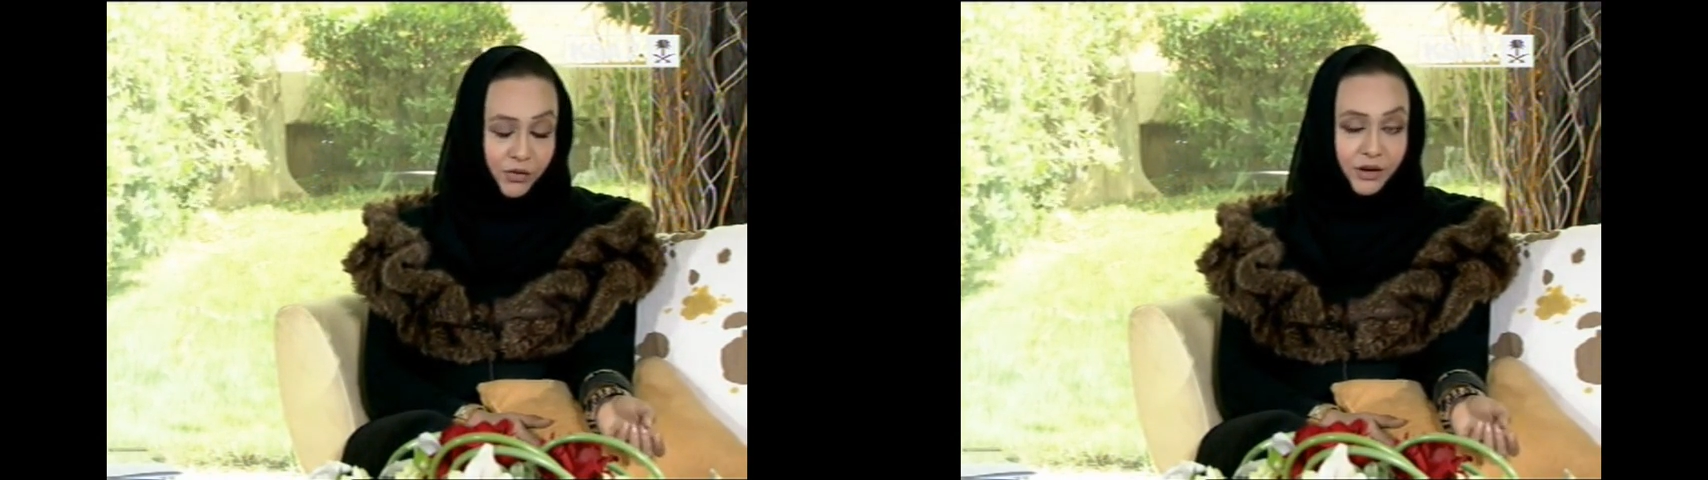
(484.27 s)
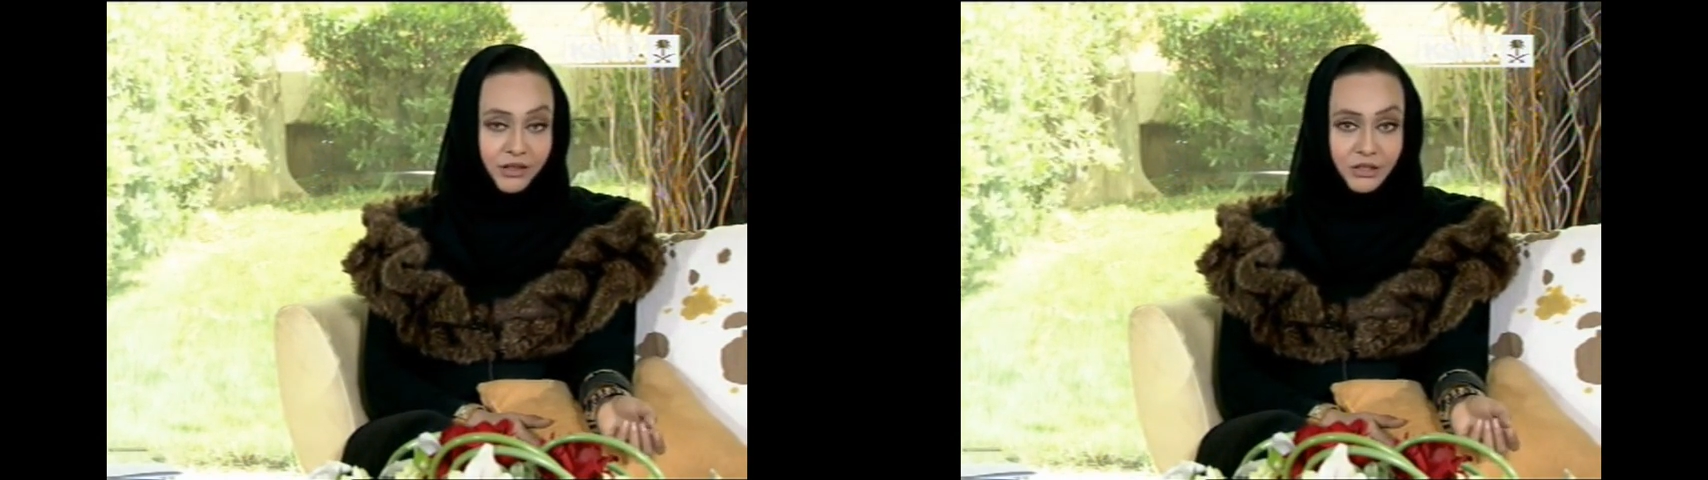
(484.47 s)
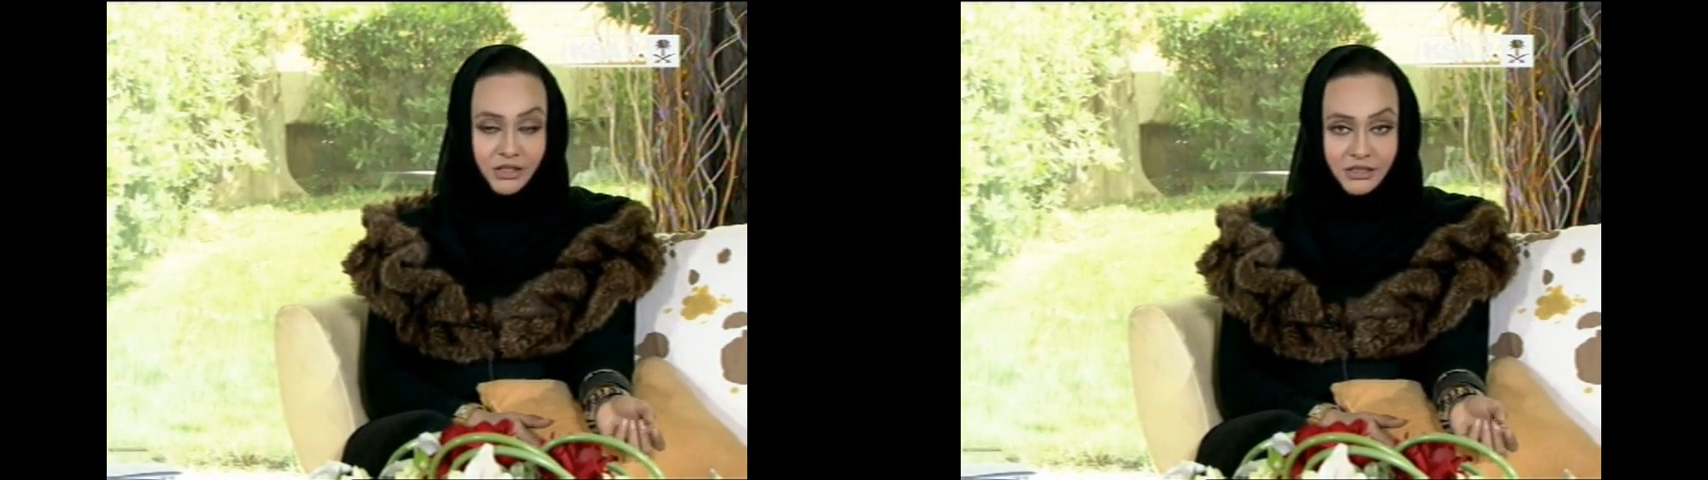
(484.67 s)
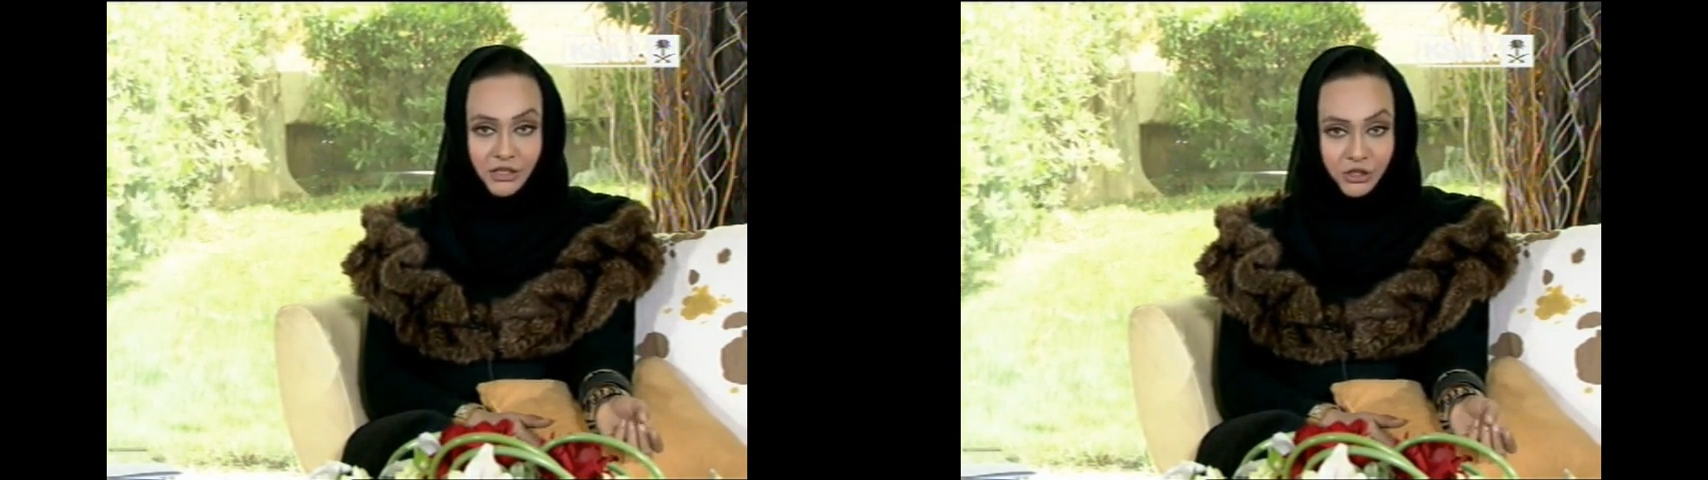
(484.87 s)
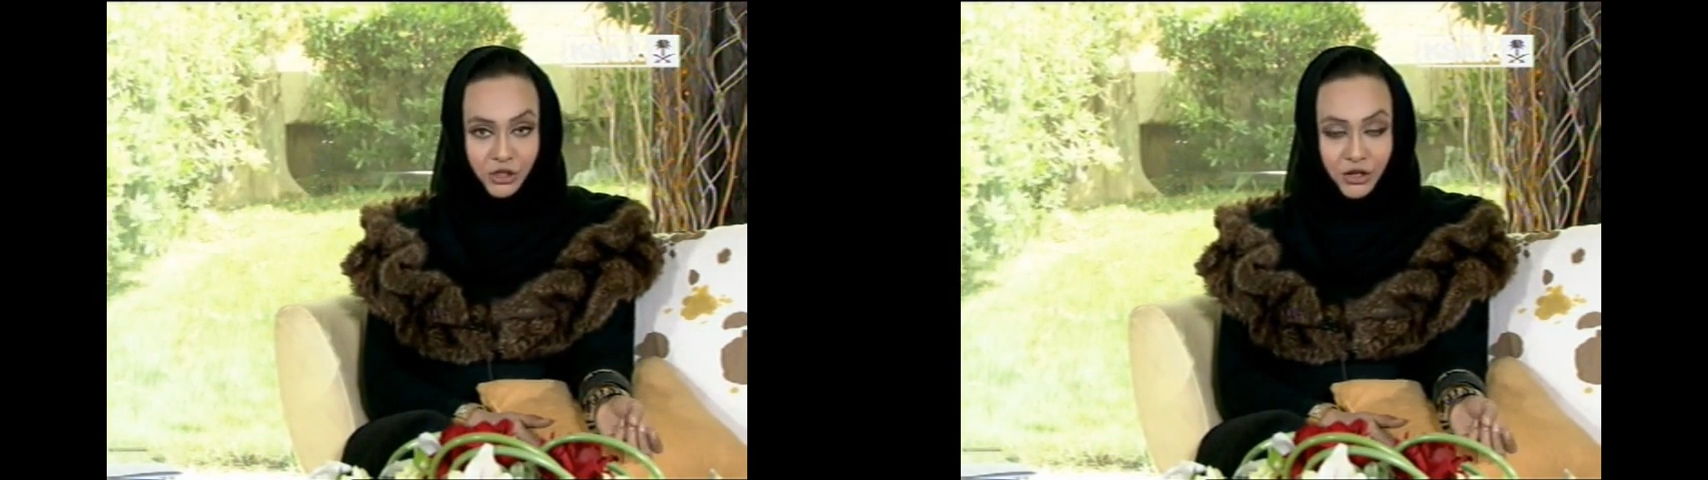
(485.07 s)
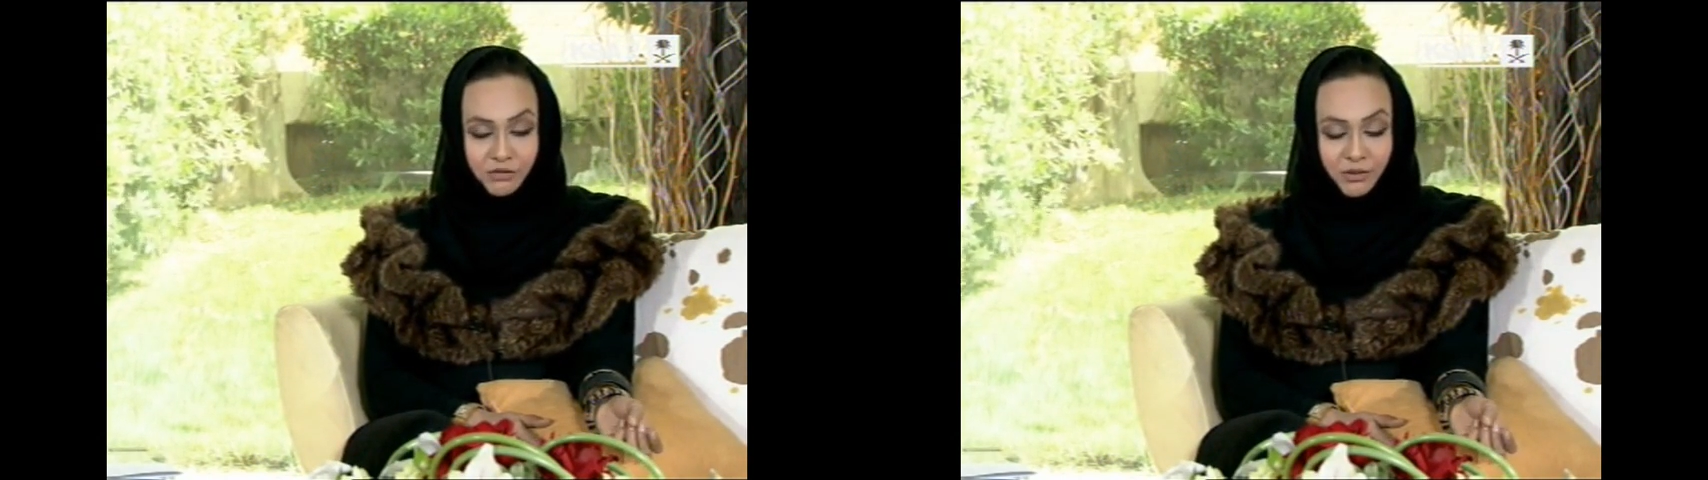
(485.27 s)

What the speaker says: Fair in today's edition of